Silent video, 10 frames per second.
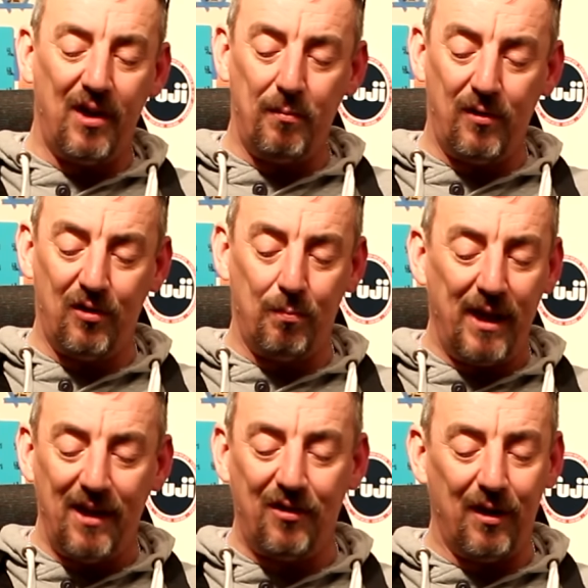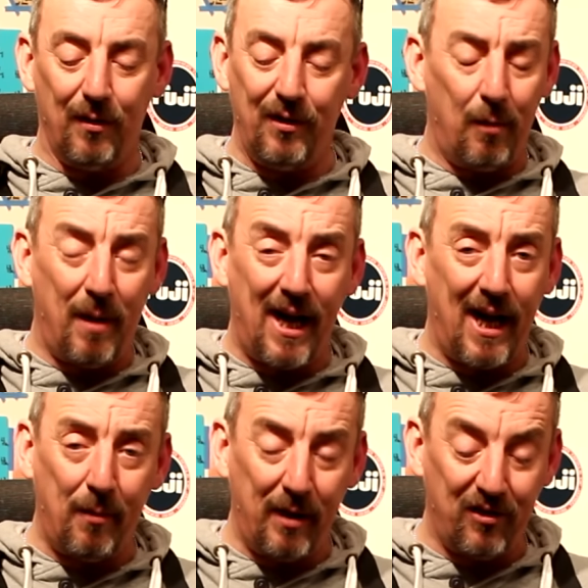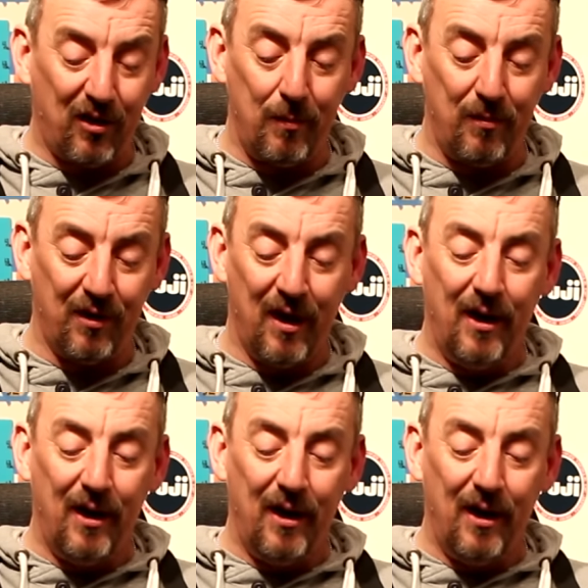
That just means that no matter how many times